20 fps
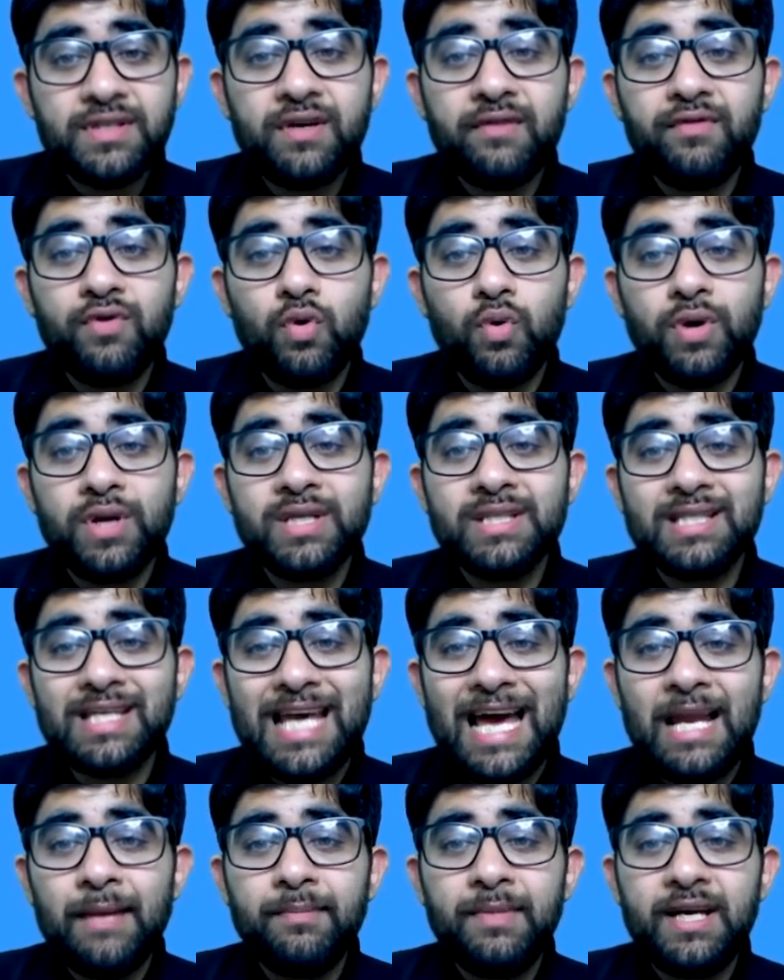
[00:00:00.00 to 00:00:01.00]
of notice
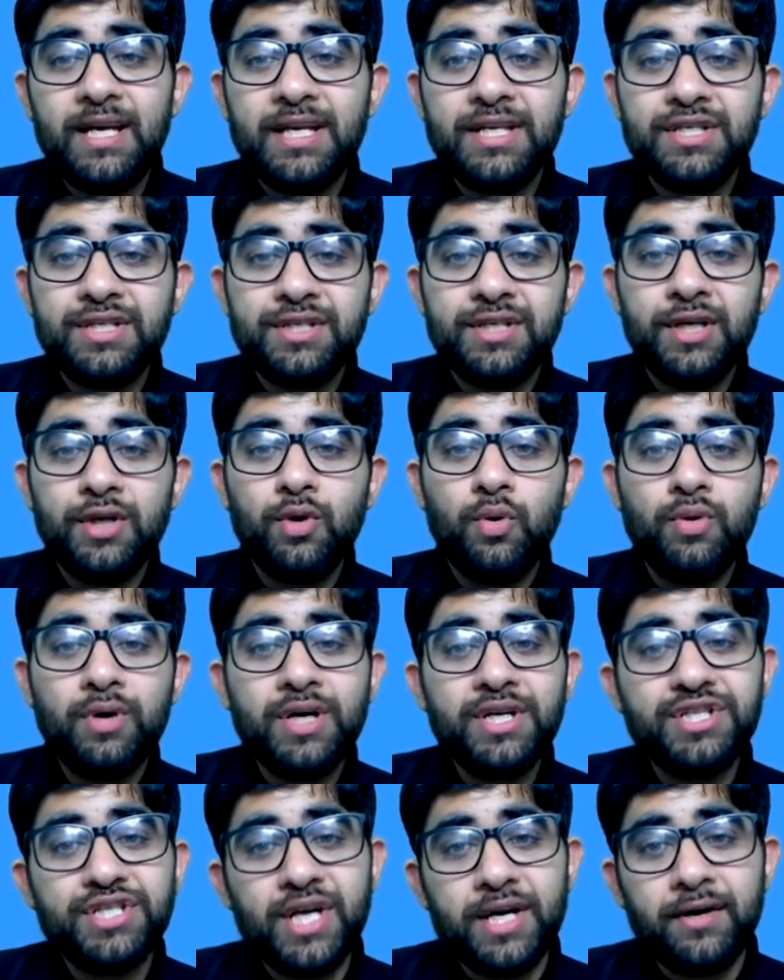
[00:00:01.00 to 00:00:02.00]
can be
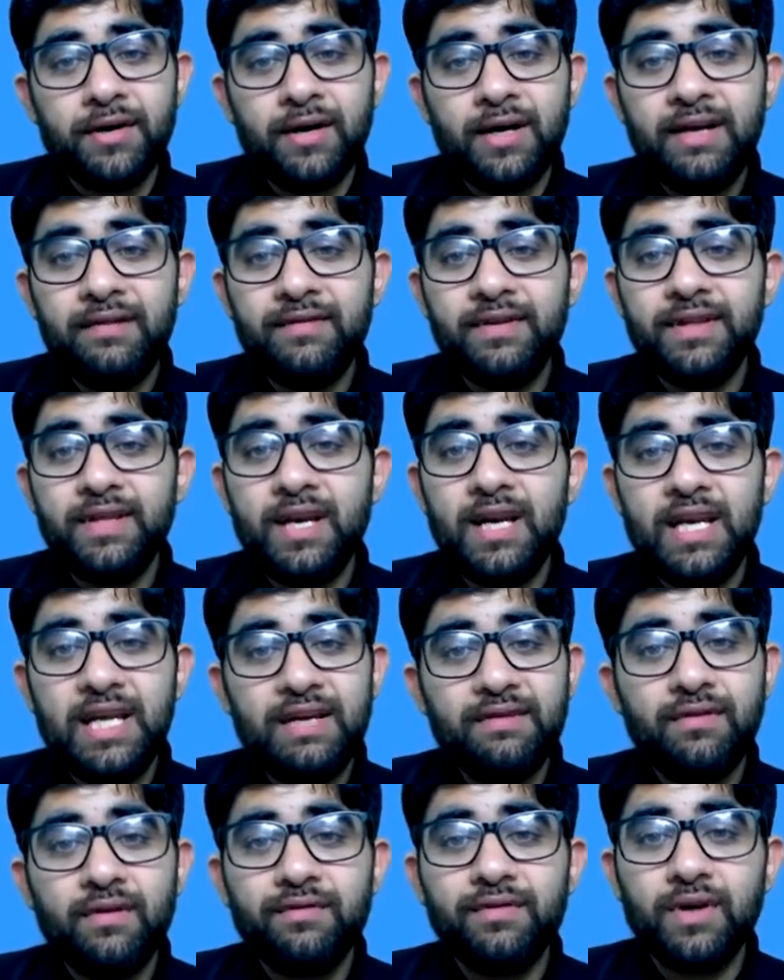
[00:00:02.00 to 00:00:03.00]
instituted generally with the
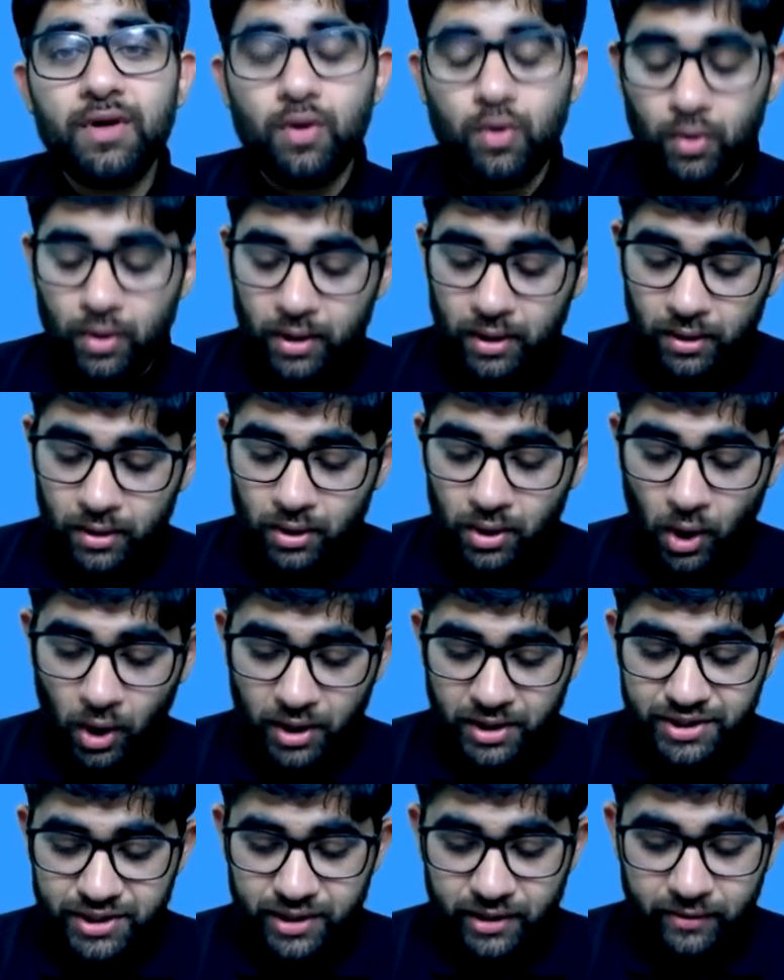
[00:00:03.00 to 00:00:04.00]
leave of the court.
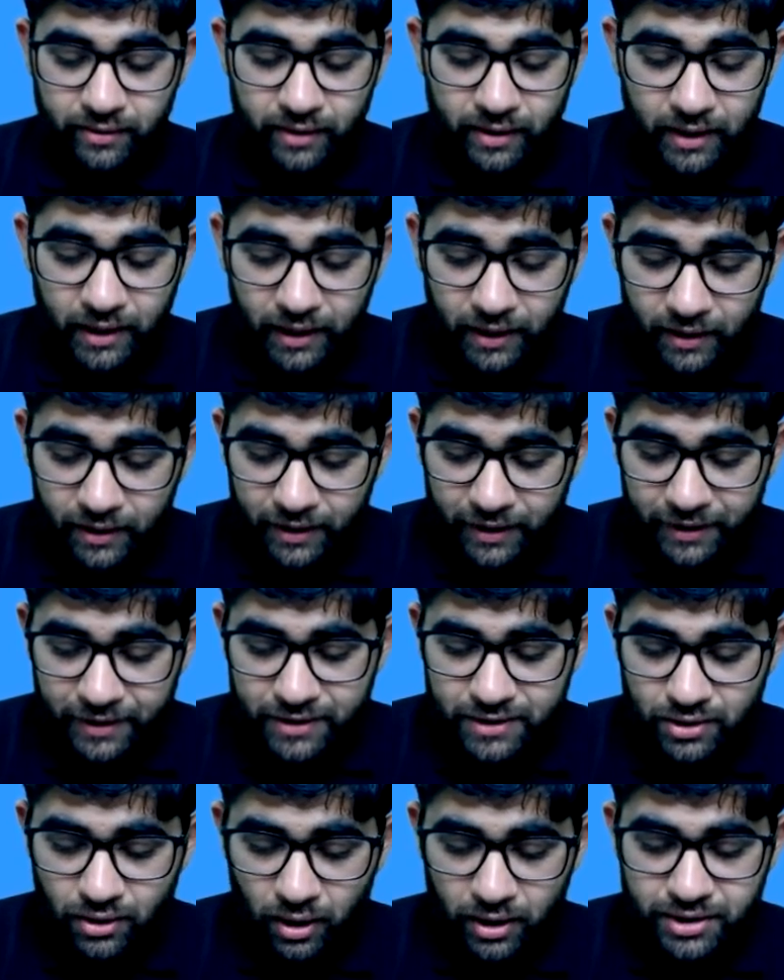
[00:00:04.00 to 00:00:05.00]
Not generally. It is
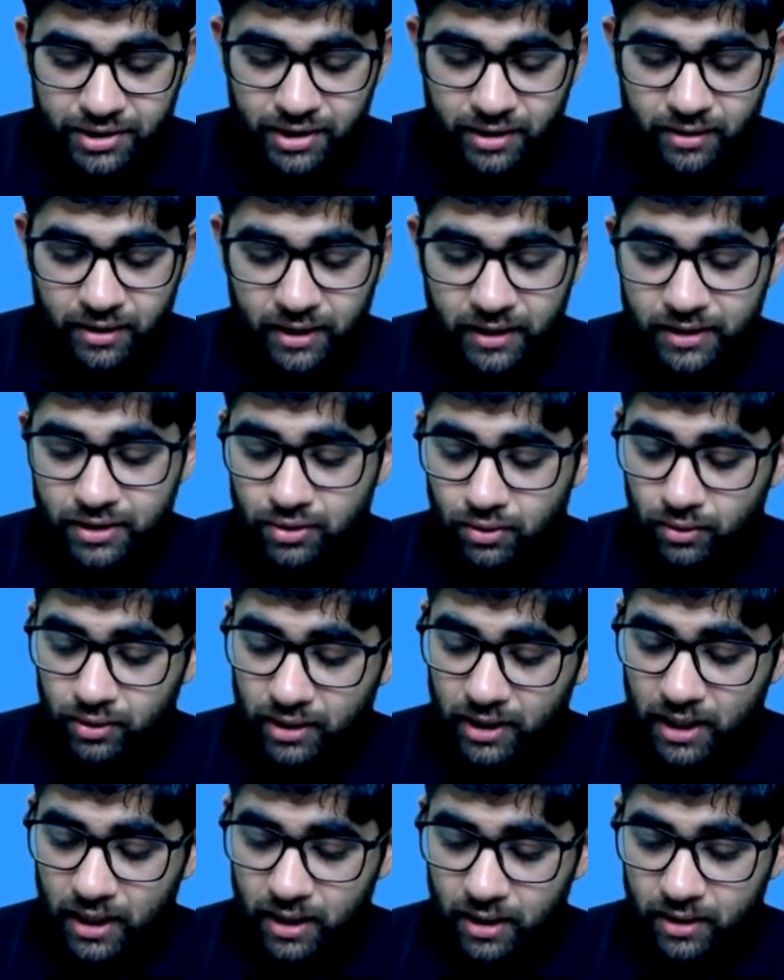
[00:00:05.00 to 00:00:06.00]
not generally. So
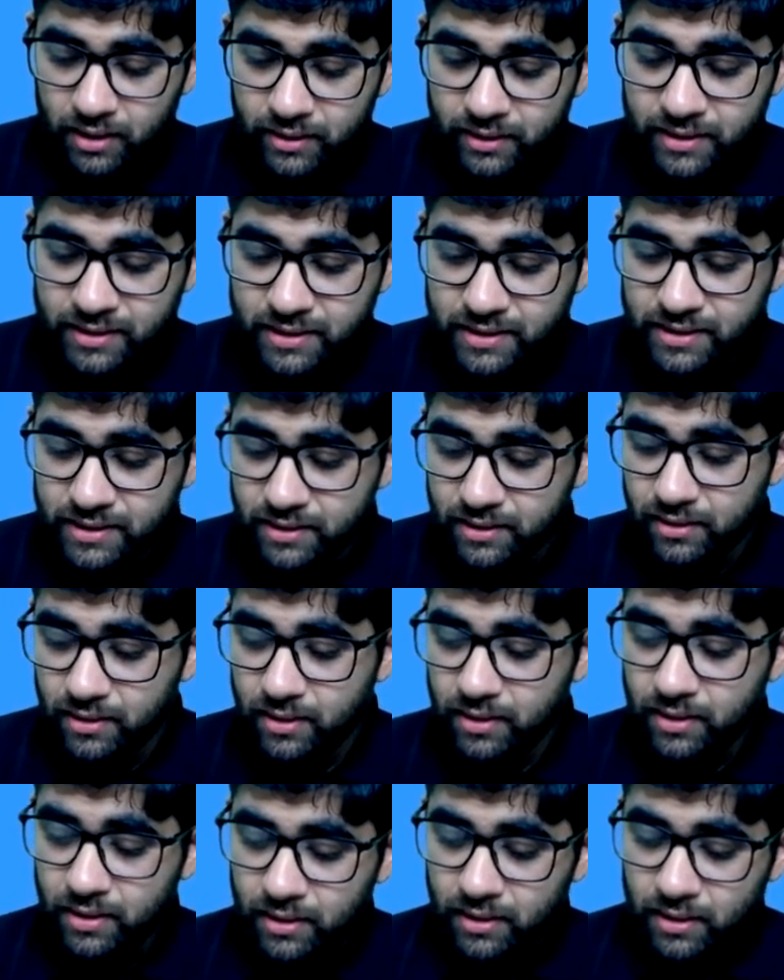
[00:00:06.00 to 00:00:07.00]
this is
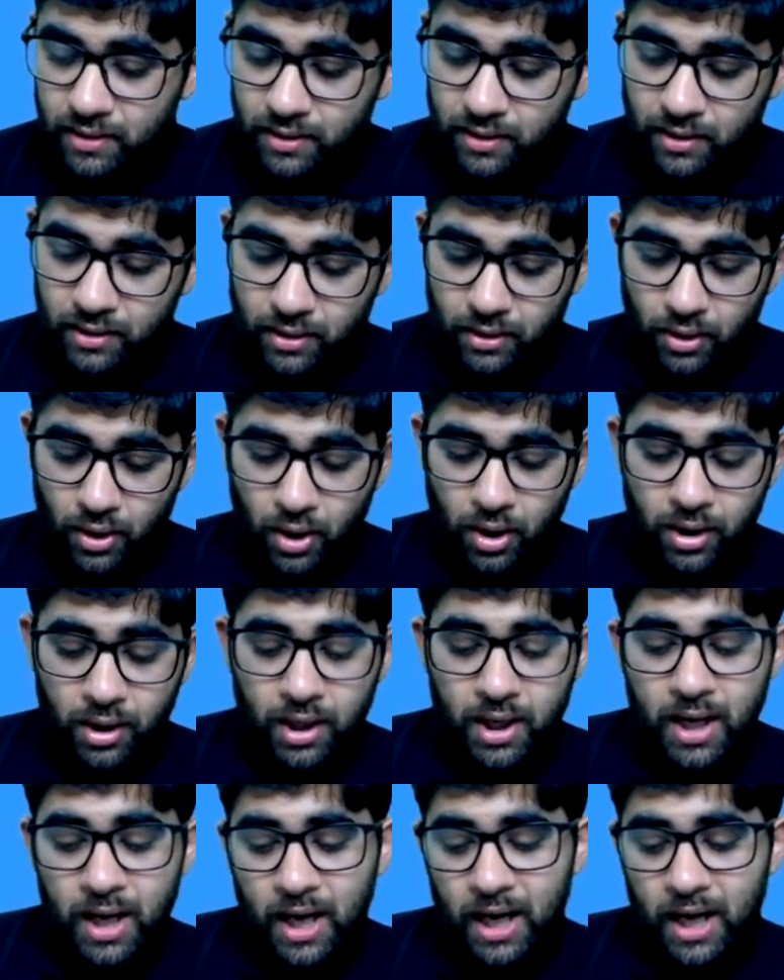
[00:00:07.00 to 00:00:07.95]
wrong.